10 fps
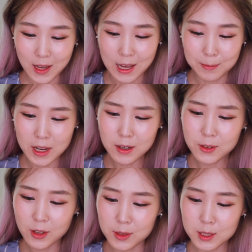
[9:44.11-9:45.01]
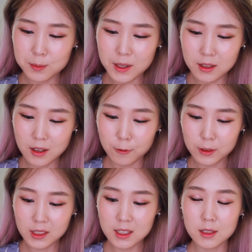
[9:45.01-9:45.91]
I don't know, this one, I
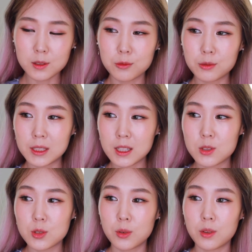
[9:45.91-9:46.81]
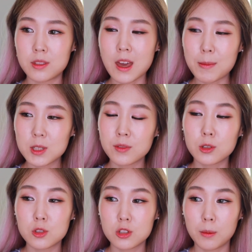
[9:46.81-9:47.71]
feel like it doesn't really do that much of a
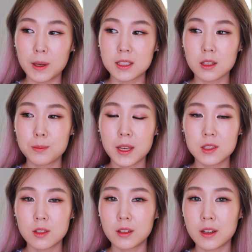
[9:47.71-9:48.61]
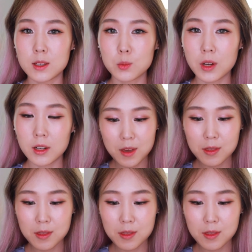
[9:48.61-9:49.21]
good job as compared to the Laneige one.